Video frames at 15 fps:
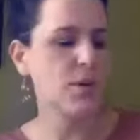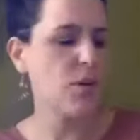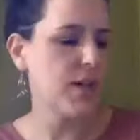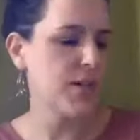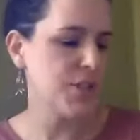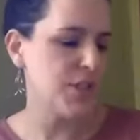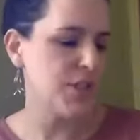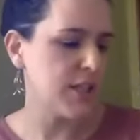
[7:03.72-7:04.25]

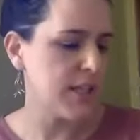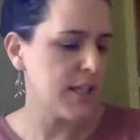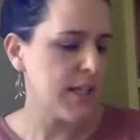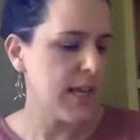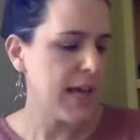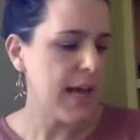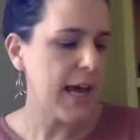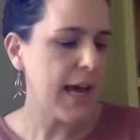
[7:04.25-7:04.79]
question.
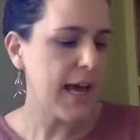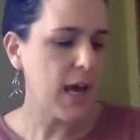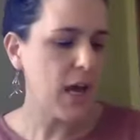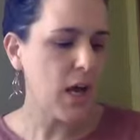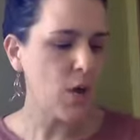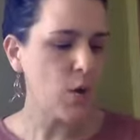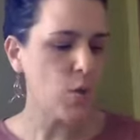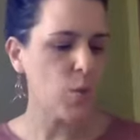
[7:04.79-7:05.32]

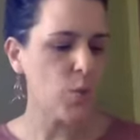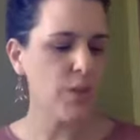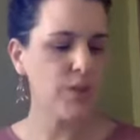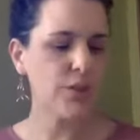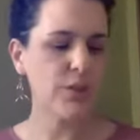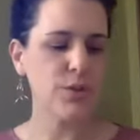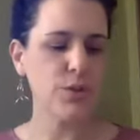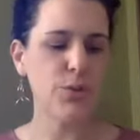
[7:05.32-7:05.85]
How
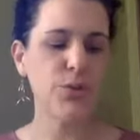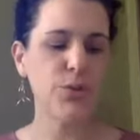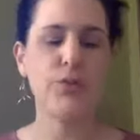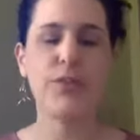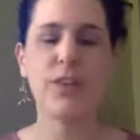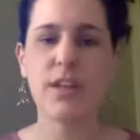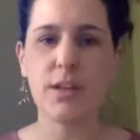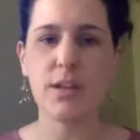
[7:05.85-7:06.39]
will you
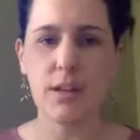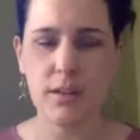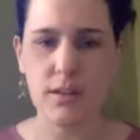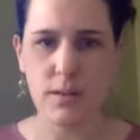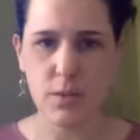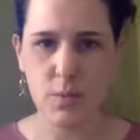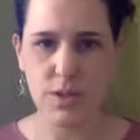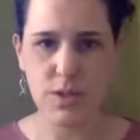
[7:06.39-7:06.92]
feel
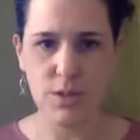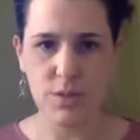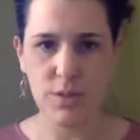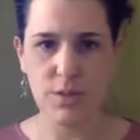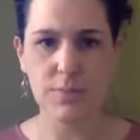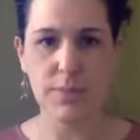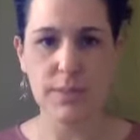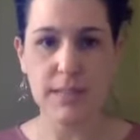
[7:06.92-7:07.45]
when you
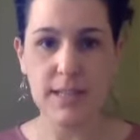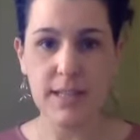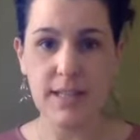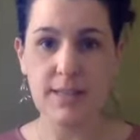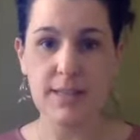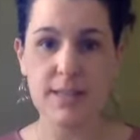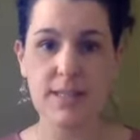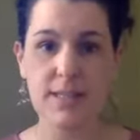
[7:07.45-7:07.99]
complete
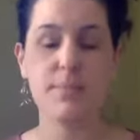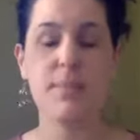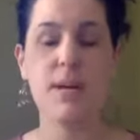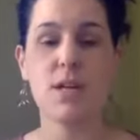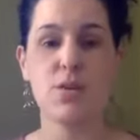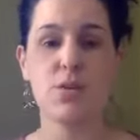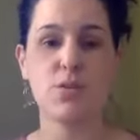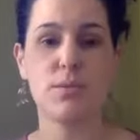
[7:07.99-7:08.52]
this
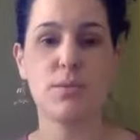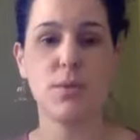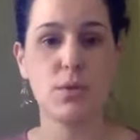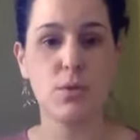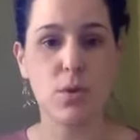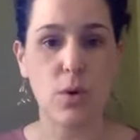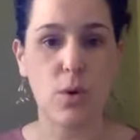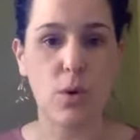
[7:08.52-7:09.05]

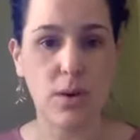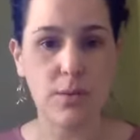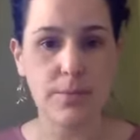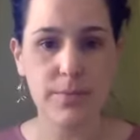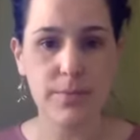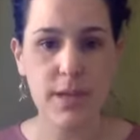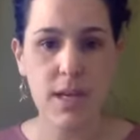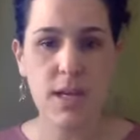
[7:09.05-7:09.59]
measurable goal?
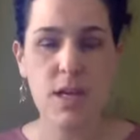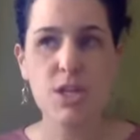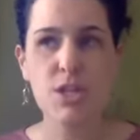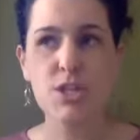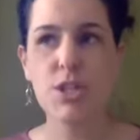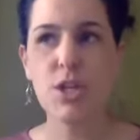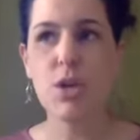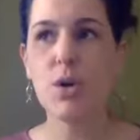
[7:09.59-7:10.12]

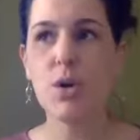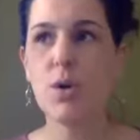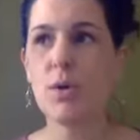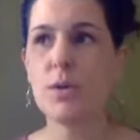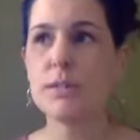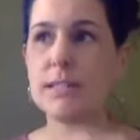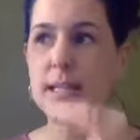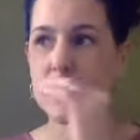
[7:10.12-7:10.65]

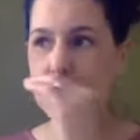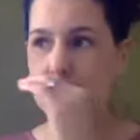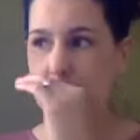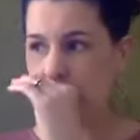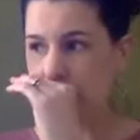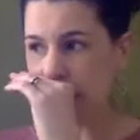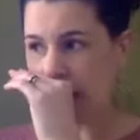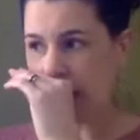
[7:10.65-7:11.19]
So
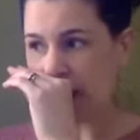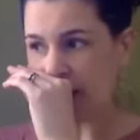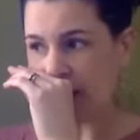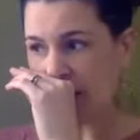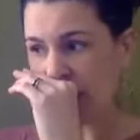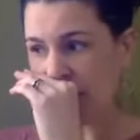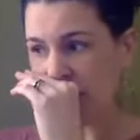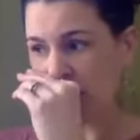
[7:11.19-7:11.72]
let's say
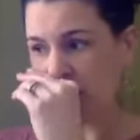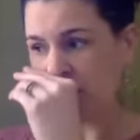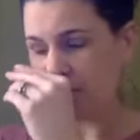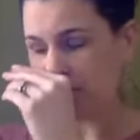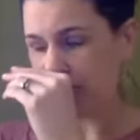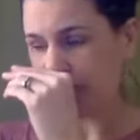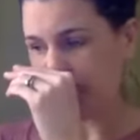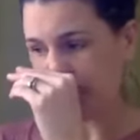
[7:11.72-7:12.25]

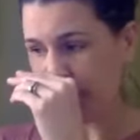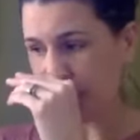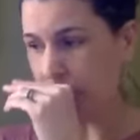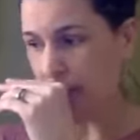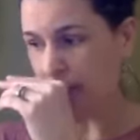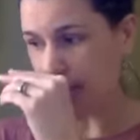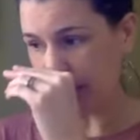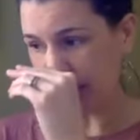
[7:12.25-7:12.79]

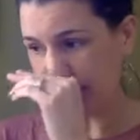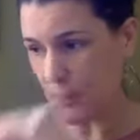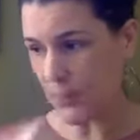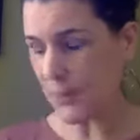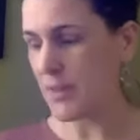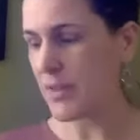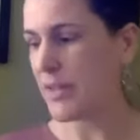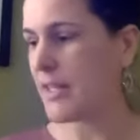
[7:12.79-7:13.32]
my
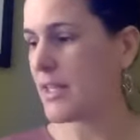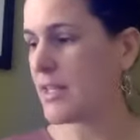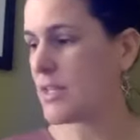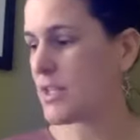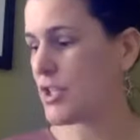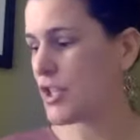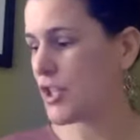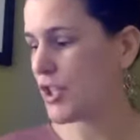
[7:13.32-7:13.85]
goal
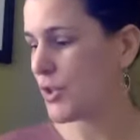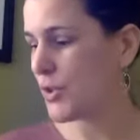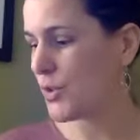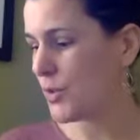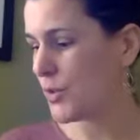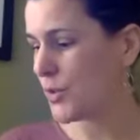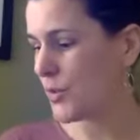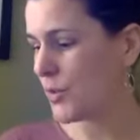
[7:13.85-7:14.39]
is
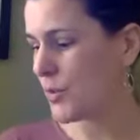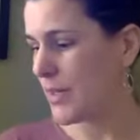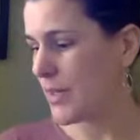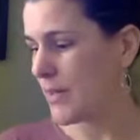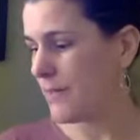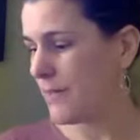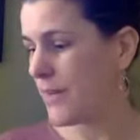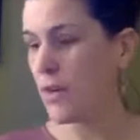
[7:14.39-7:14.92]
to
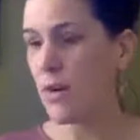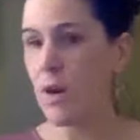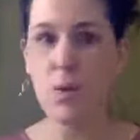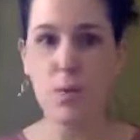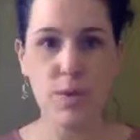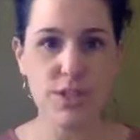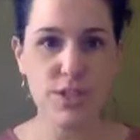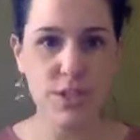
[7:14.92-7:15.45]
figure
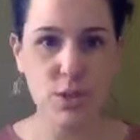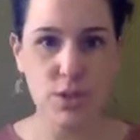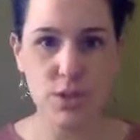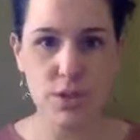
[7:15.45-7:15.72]
out which